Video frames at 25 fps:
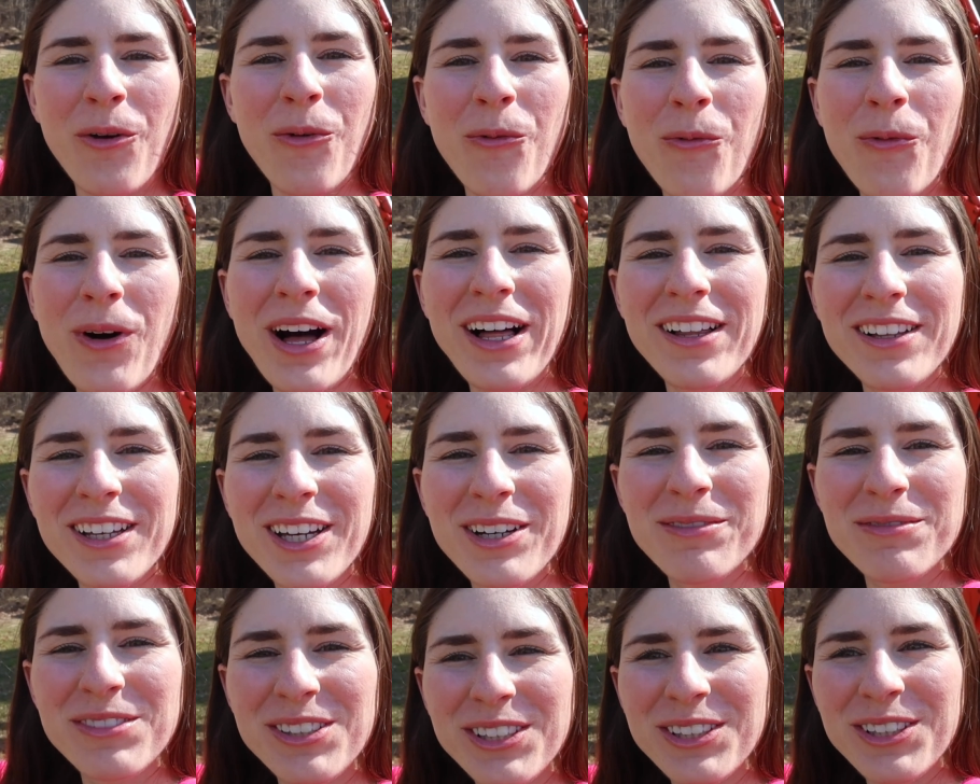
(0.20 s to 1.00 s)

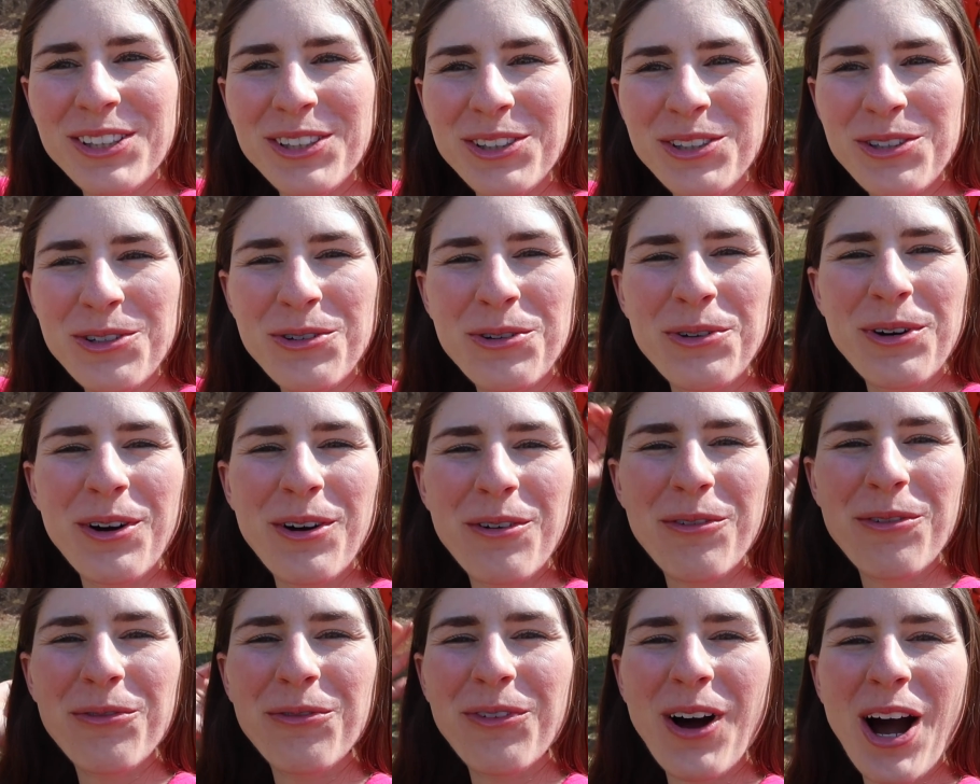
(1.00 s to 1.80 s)
Welcome to
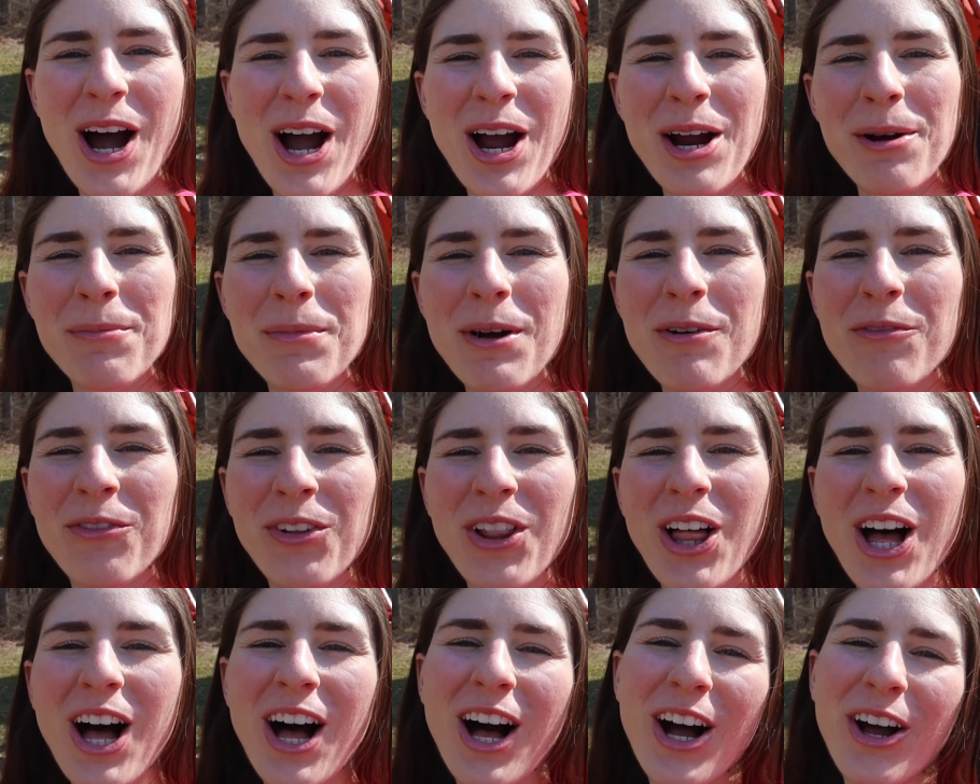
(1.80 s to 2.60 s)
Farm
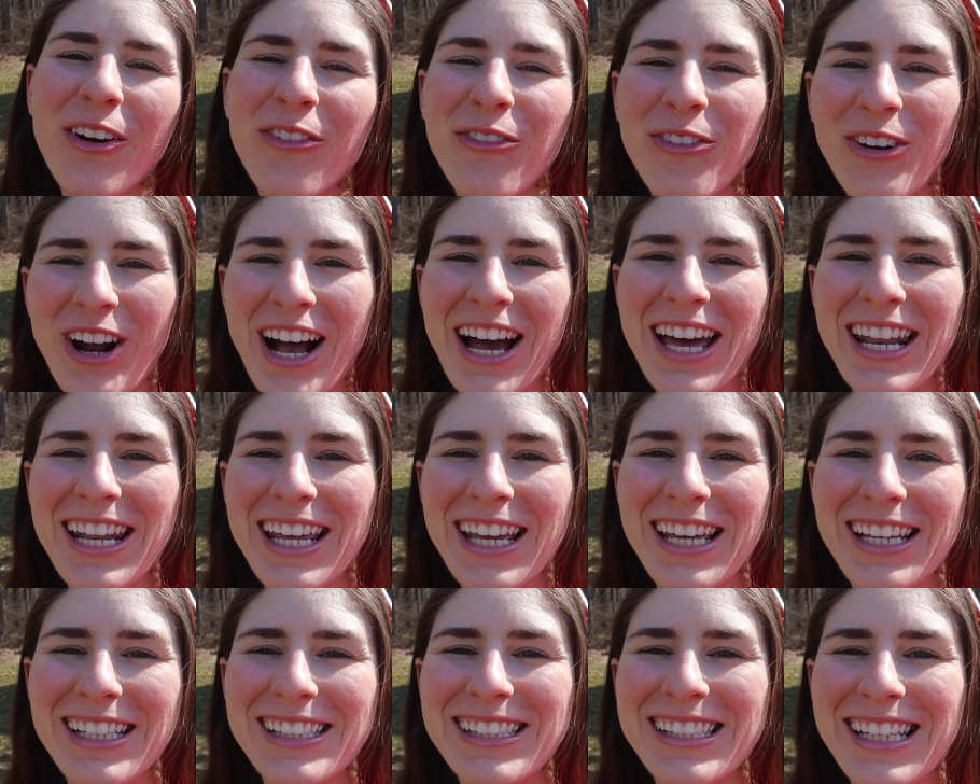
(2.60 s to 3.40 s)
Vlog
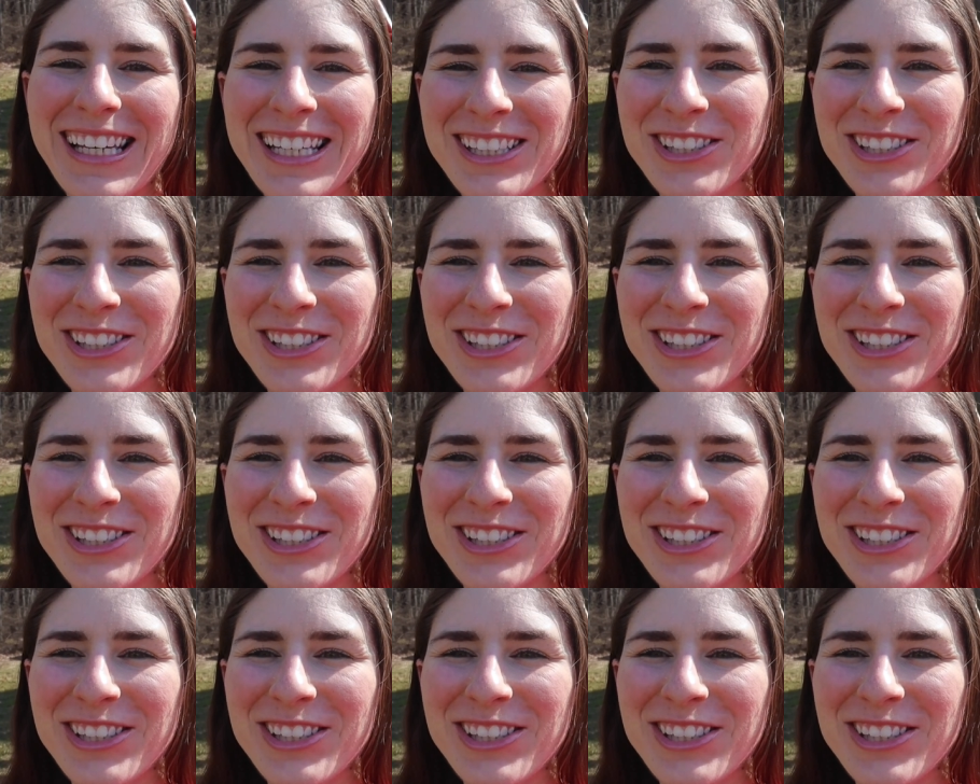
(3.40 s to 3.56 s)
Fridays.